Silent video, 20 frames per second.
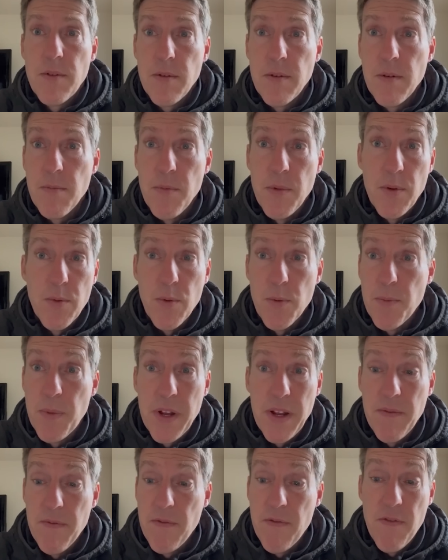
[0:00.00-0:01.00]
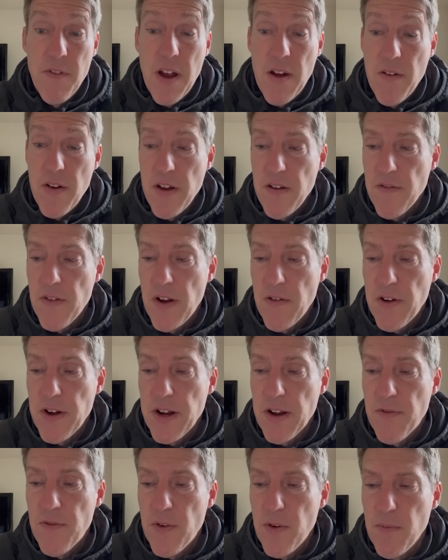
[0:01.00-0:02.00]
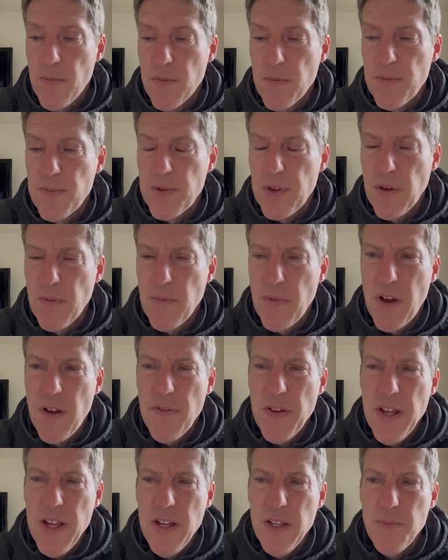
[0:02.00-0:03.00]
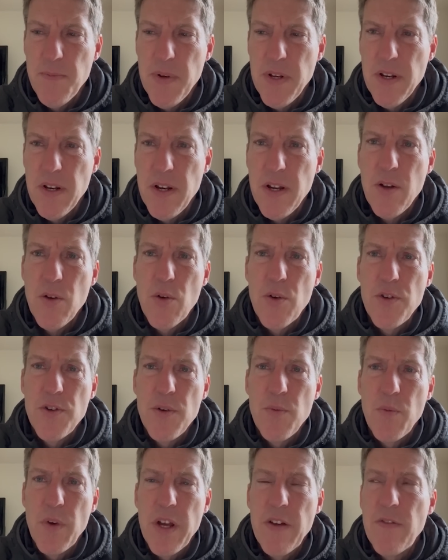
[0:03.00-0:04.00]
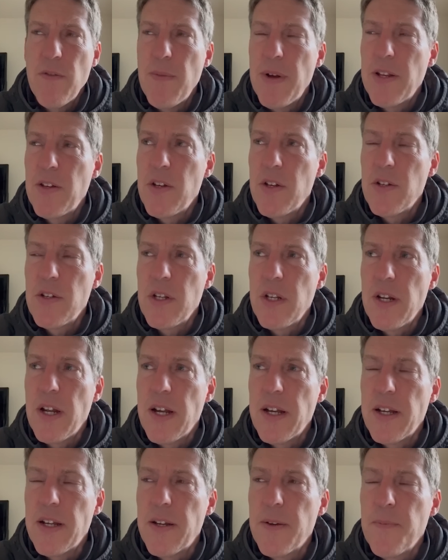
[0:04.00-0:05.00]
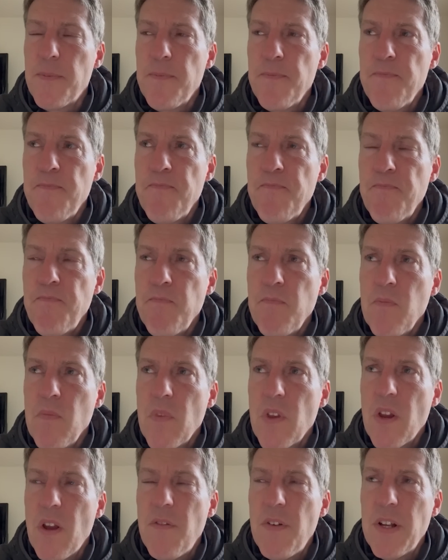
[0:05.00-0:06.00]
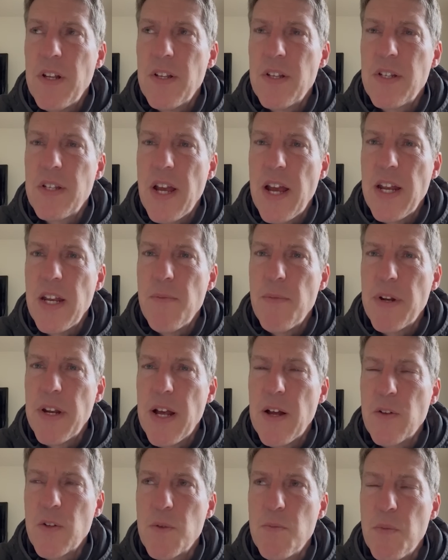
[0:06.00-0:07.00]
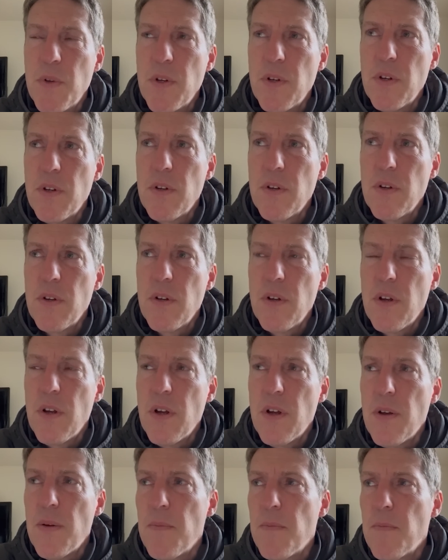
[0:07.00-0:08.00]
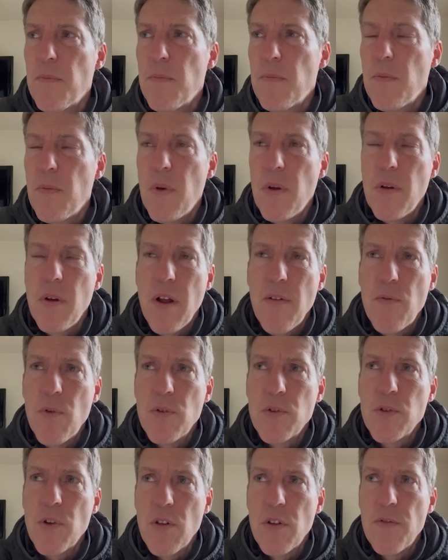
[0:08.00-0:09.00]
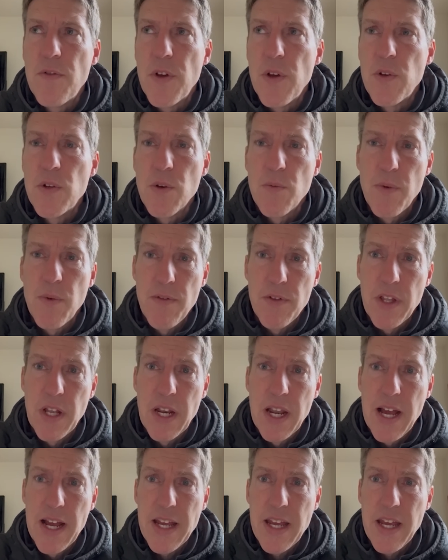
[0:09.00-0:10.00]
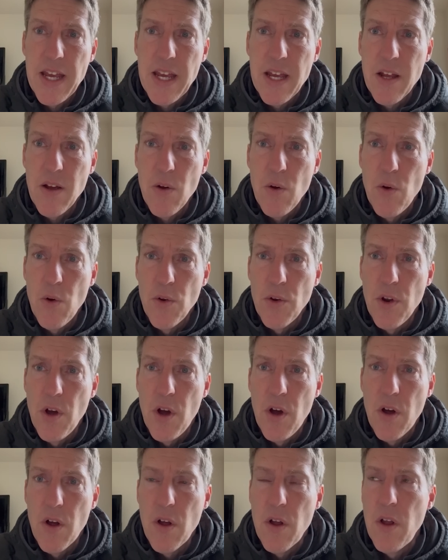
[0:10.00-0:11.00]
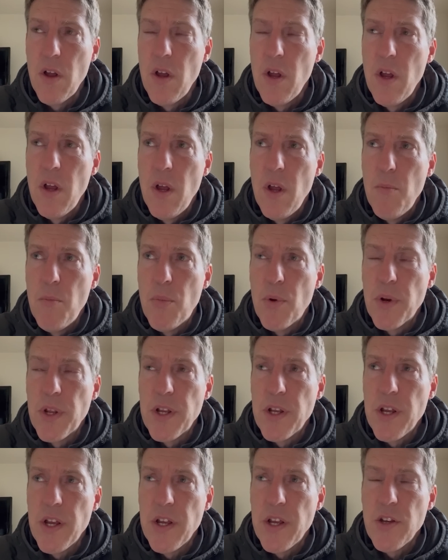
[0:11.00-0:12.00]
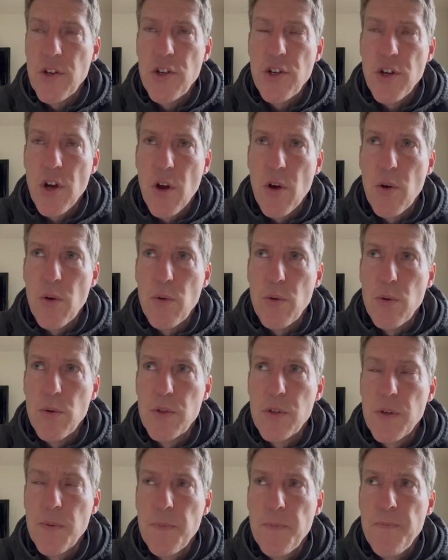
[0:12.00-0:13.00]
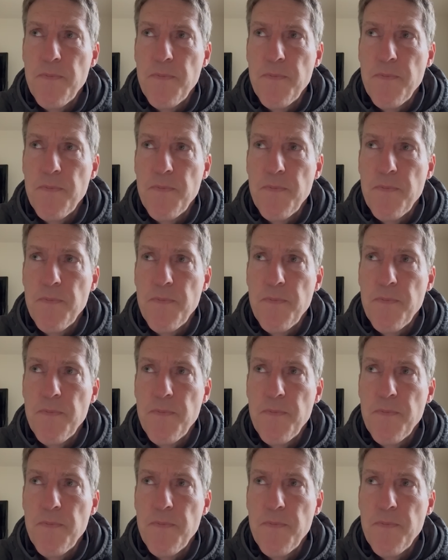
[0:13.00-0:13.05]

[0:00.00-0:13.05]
the mood would be very, very different. So I think it's been an encouraging week for Manchester United. I think the stadium announcement, everyone's got the views on whether they like it or not, but it shows